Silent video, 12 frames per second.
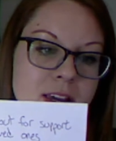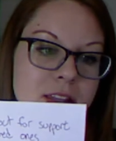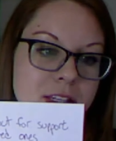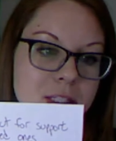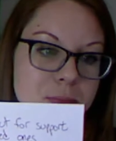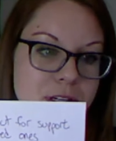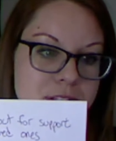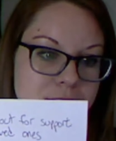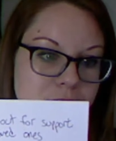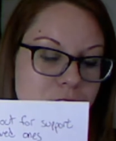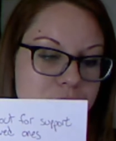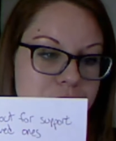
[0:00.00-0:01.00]
This person
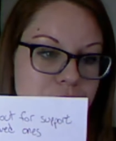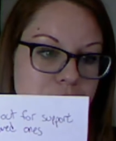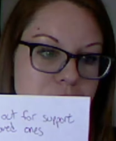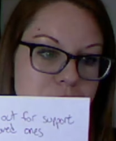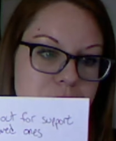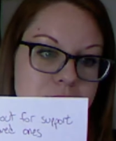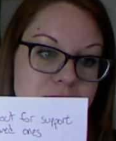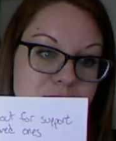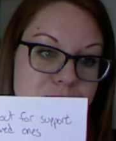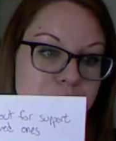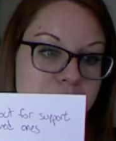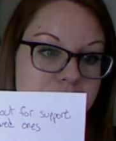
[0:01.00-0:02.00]
also used deep
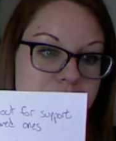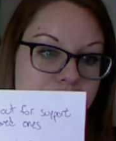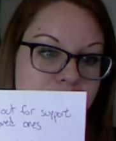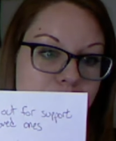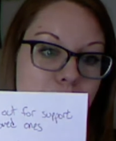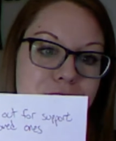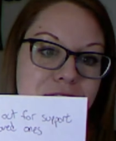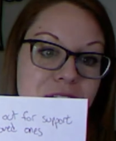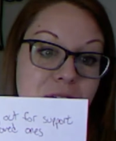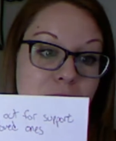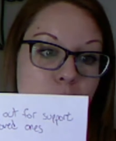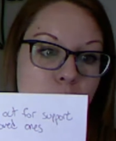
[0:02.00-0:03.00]
breathing when
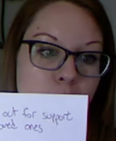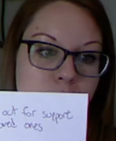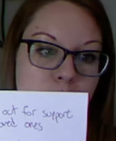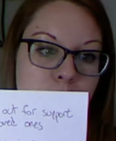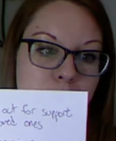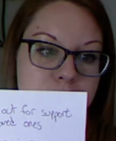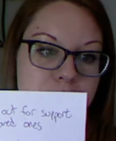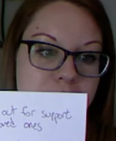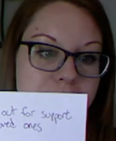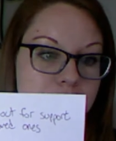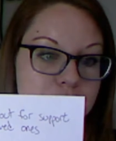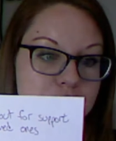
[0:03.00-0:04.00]
feeling overwhelmed or
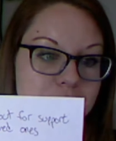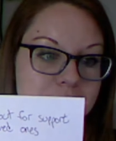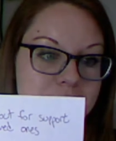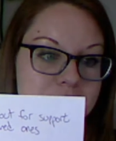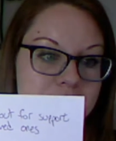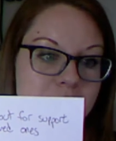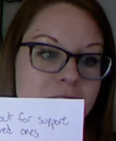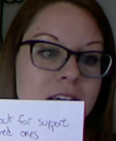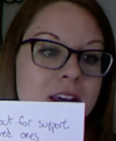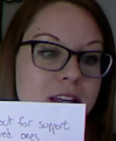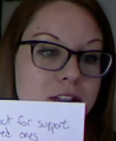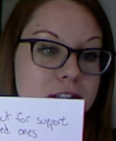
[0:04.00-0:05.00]
anxious,
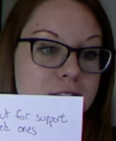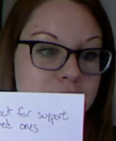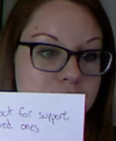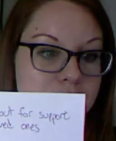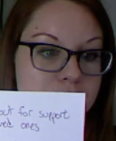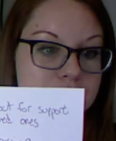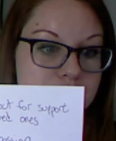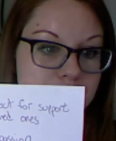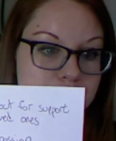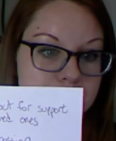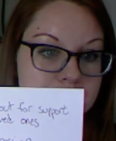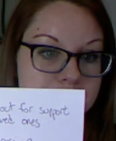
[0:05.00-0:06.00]
continued
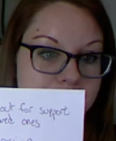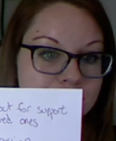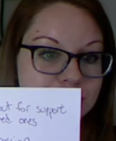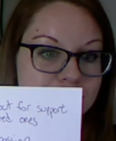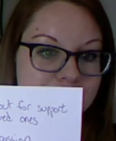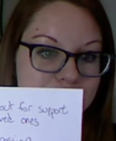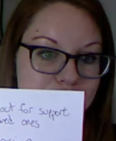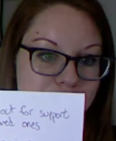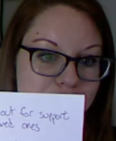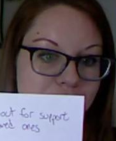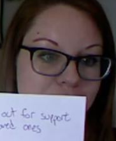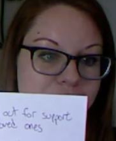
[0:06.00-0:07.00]
to sketch and
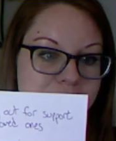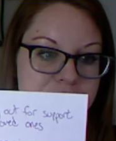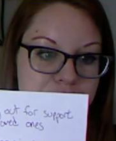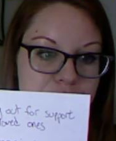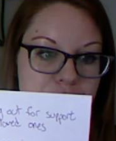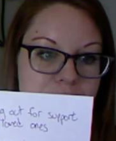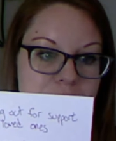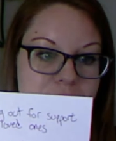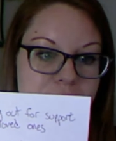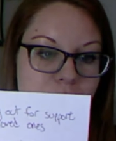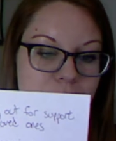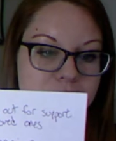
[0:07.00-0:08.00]
journal as a creative
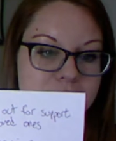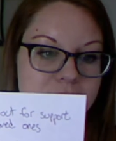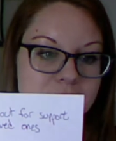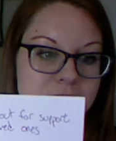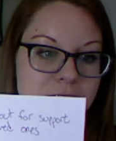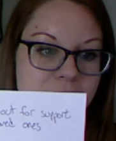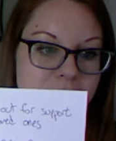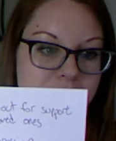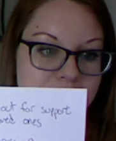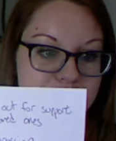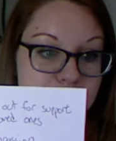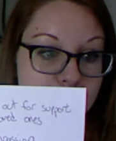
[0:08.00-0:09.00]
outlet,
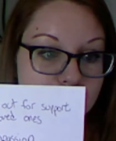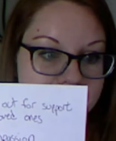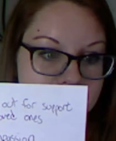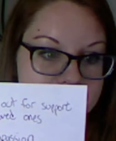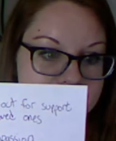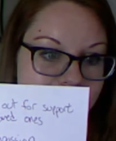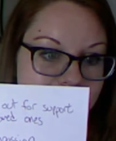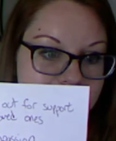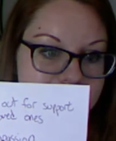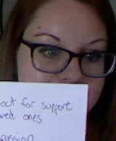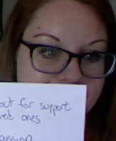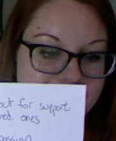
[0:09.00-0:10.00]
and told
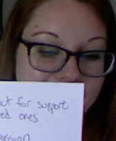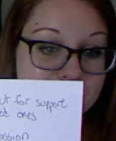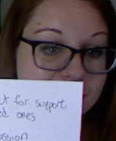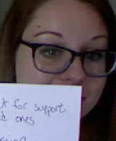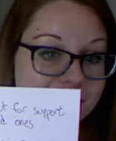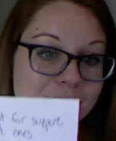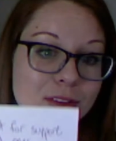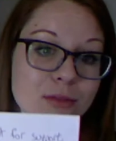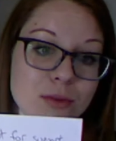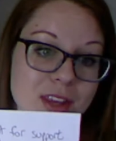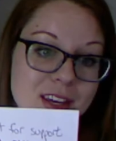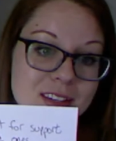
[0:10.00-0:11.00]
themselves, I'm going to get
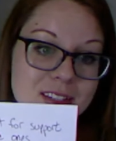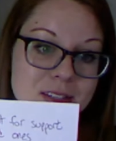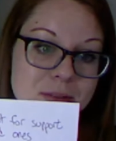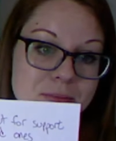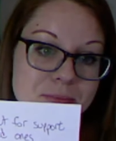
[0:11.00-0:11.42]
through this.